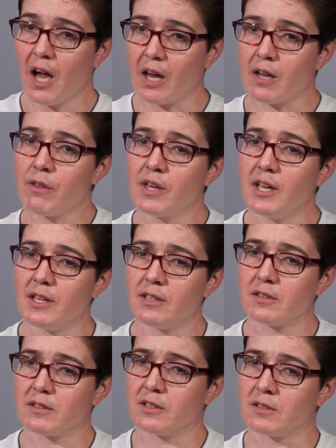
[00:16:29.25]
And I think it
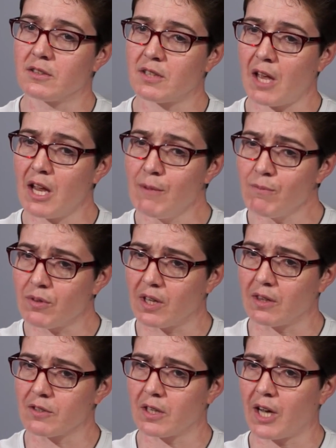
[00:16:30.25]
is the same
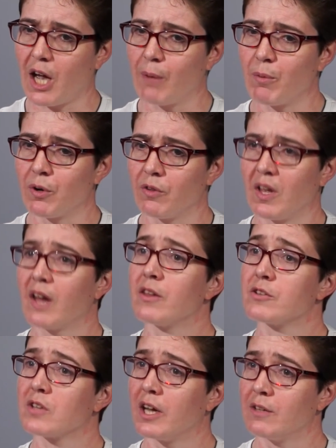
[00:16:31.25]
thing that's going to happen on the
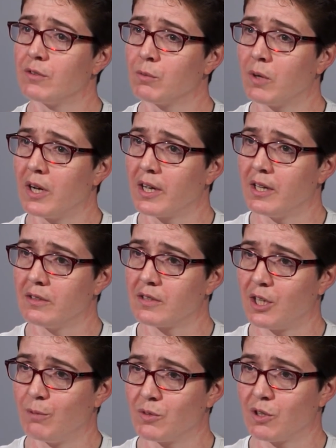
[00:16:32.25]
other side of the work in
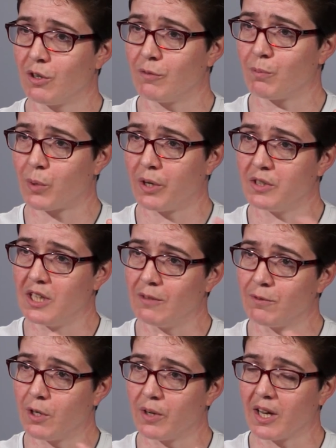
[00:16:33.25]
terms of protein
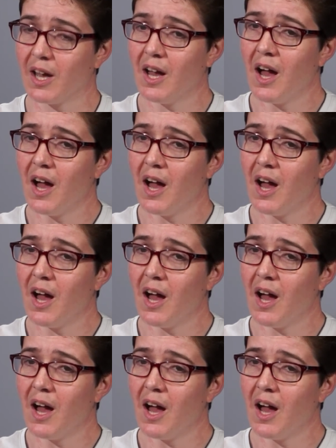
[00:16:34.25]
folding.